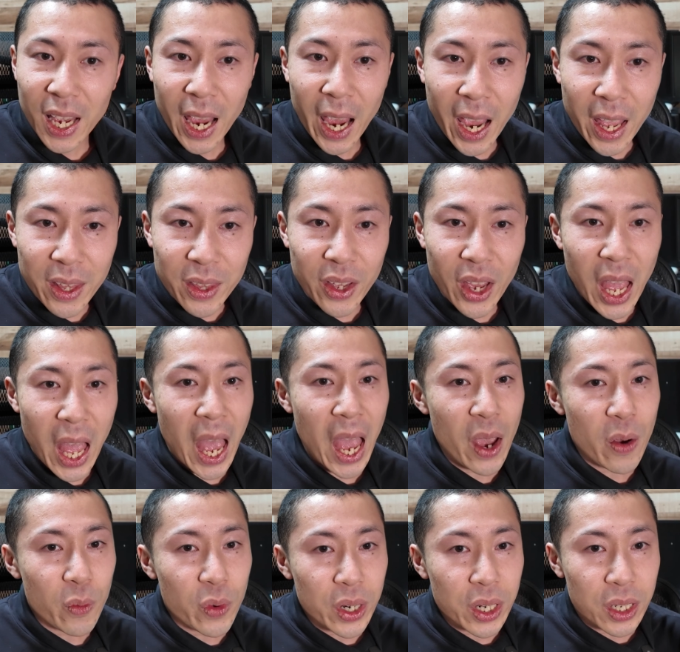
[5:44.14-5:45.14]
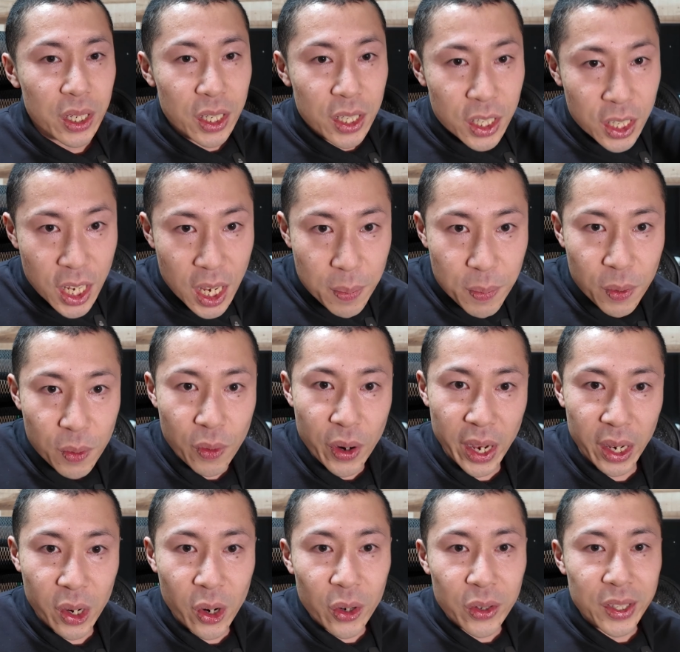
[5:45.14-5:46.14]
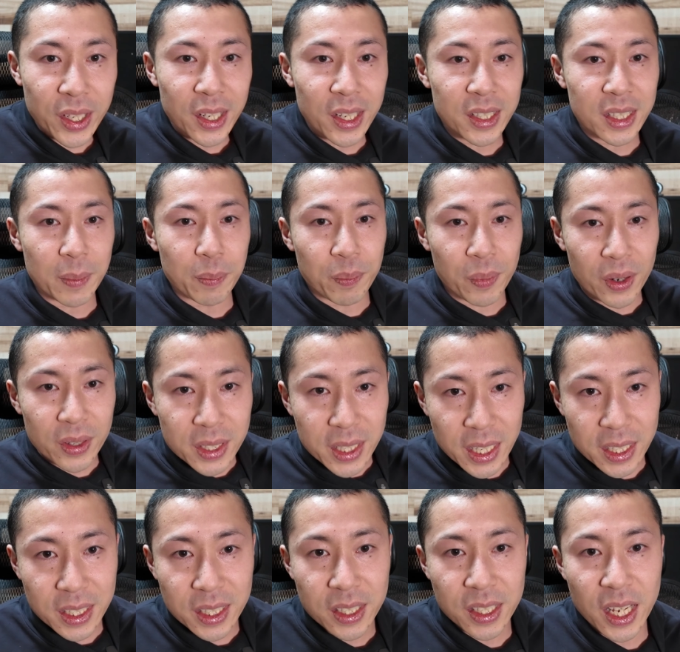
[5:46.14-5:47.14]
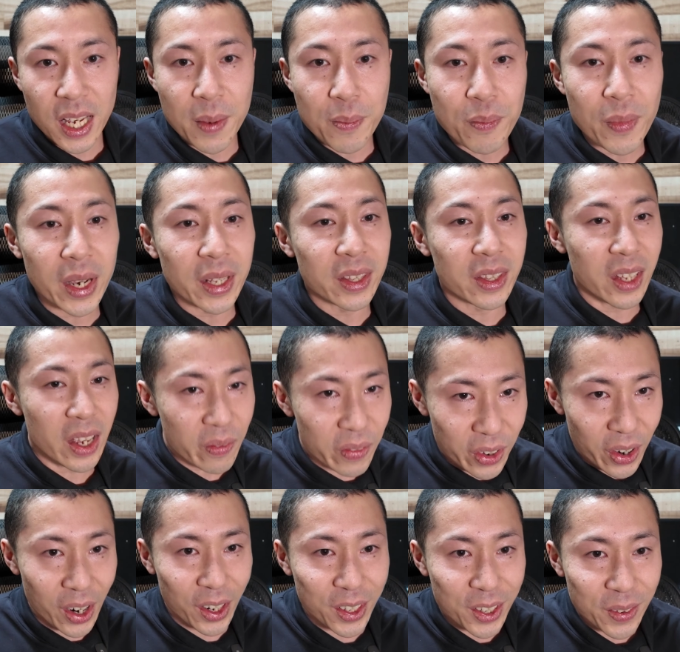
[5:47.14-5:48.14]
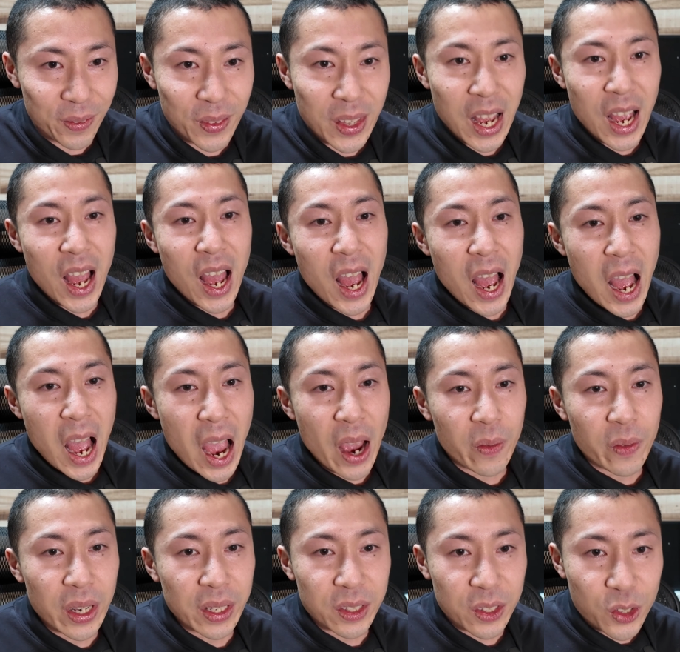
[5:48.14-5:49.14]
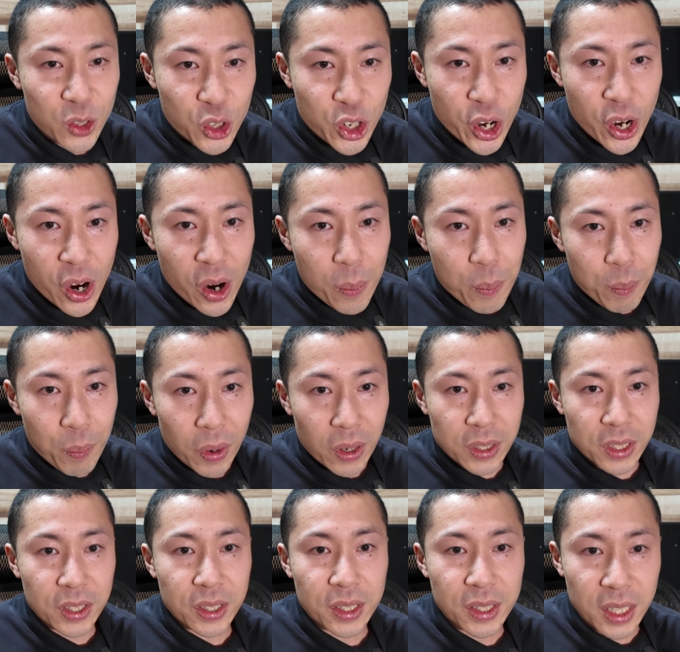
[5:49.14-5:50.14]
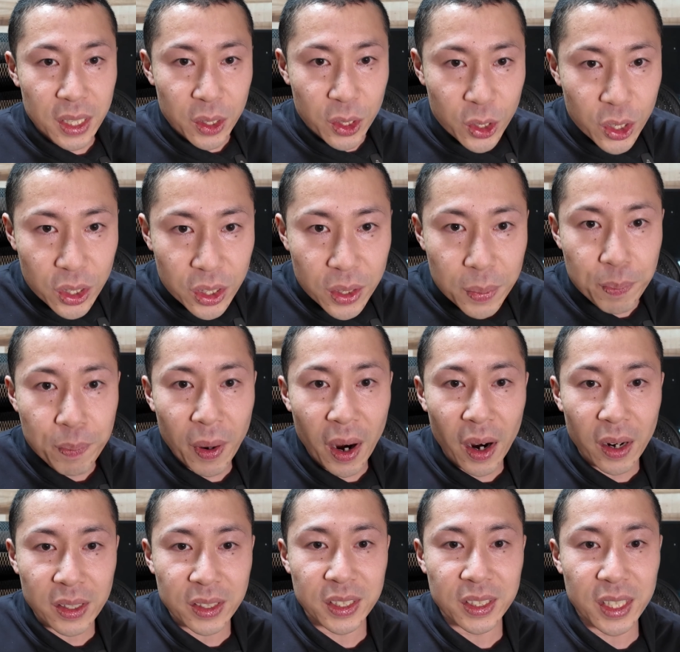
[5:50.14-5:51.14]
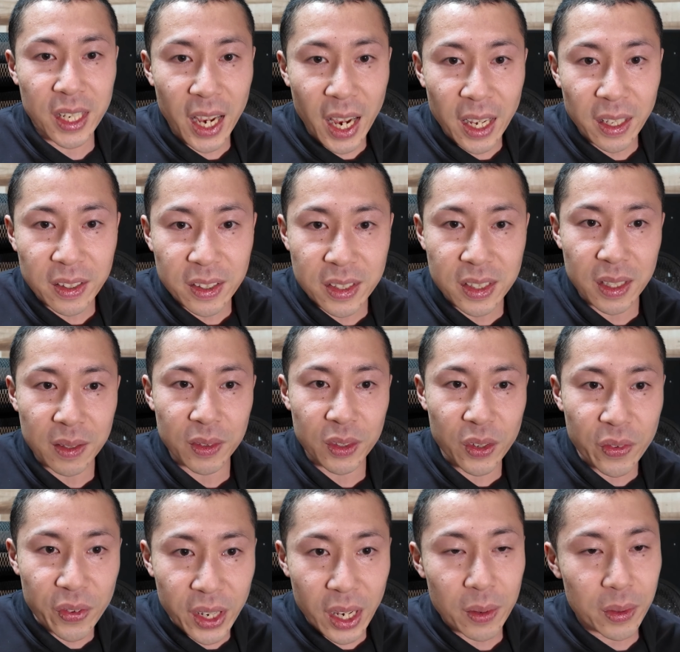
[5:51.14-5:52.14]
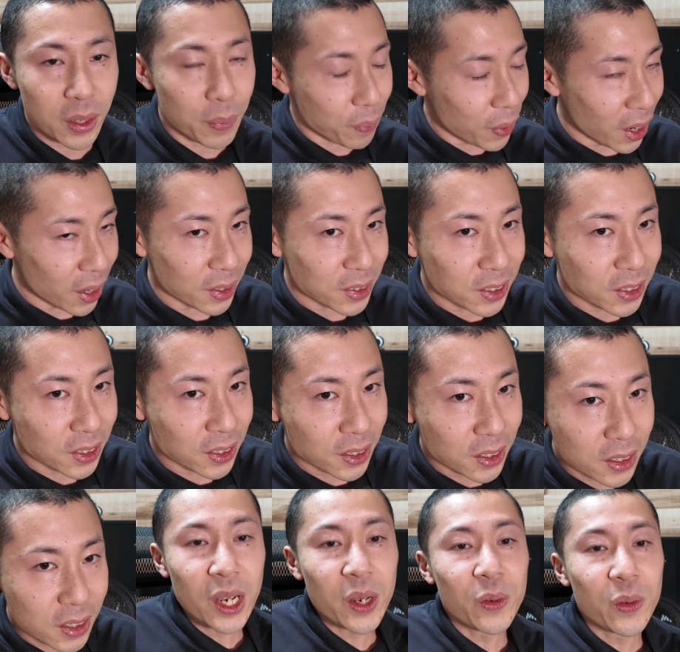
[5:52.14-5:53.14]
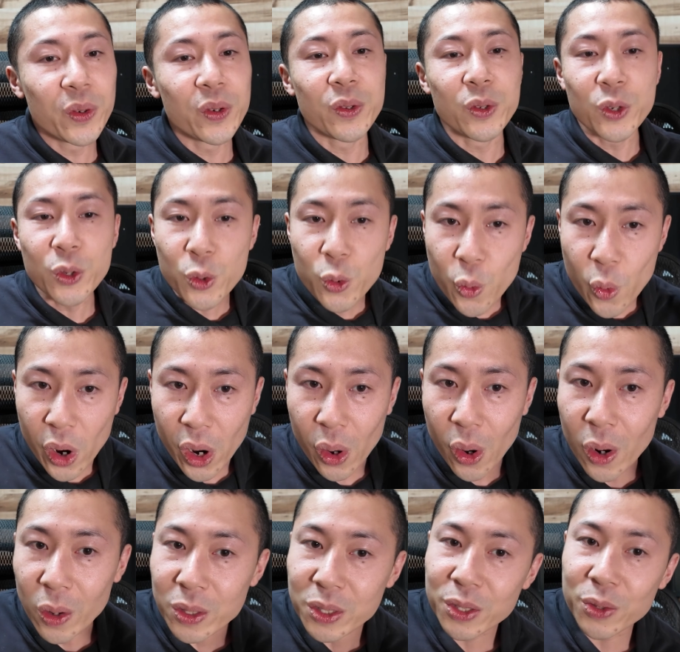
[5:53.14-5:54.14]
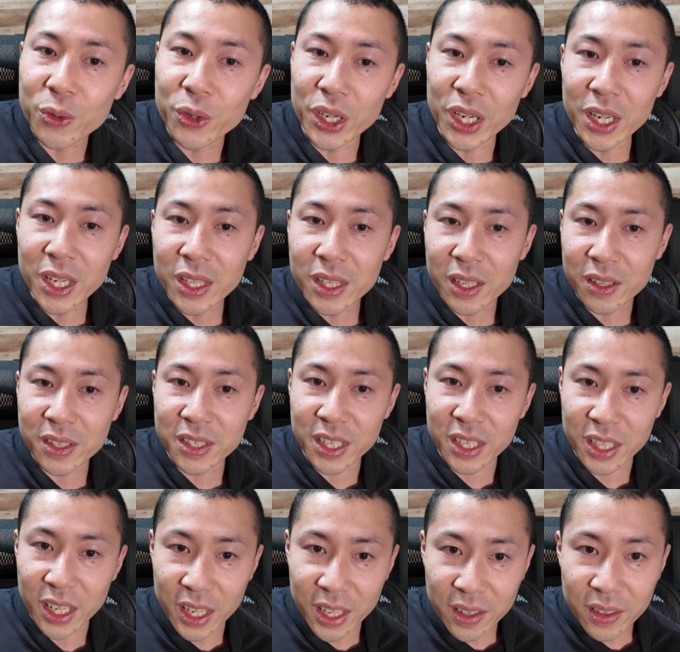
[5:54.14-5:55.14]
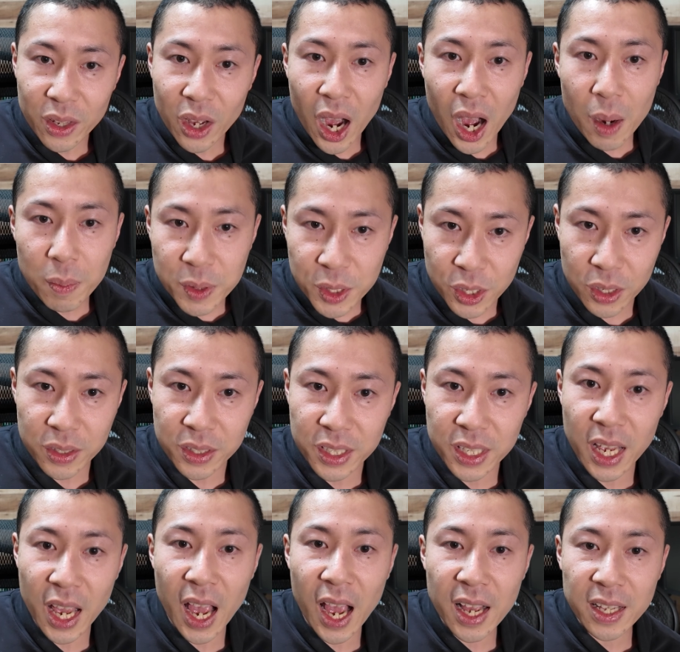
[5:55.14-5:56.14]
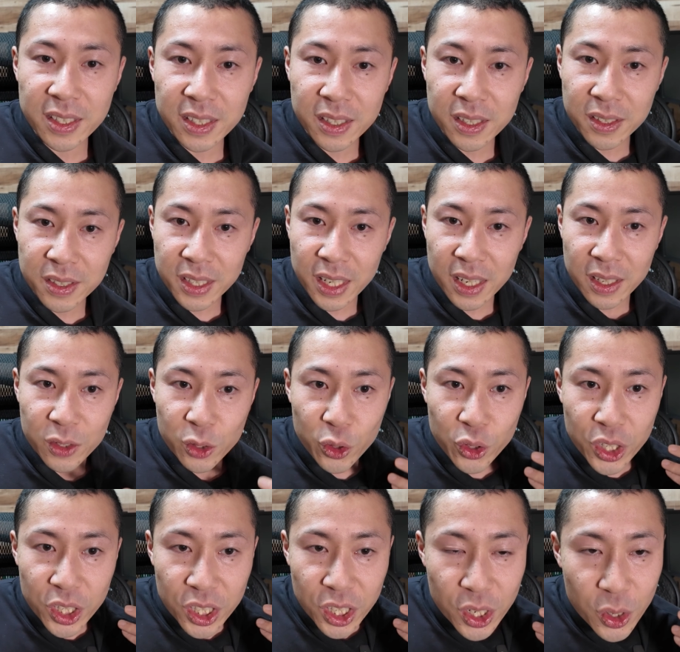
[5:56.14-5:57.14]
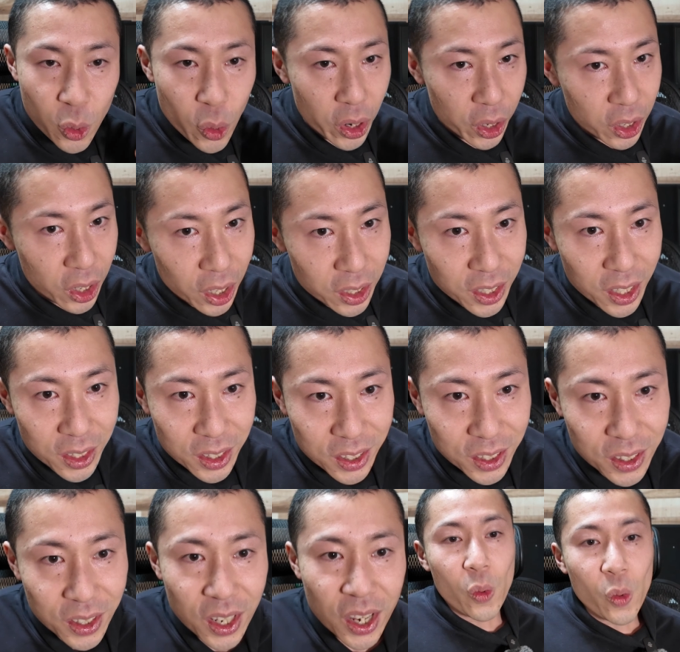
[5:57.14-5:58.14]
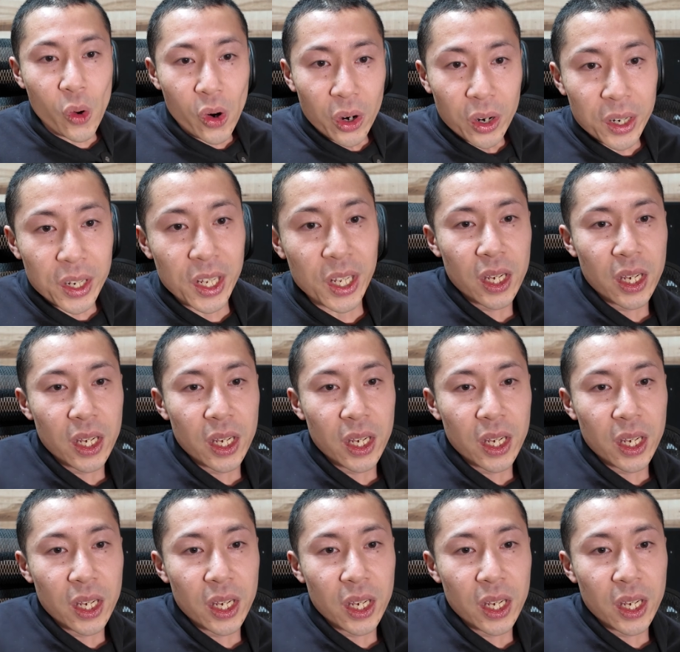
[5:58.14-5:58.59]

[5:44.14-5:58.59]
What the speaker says: and I will keep recording the process in my devlog. I want to share both the good parts and the difficult parts. If you are also interested in options other than Unity or Godot, or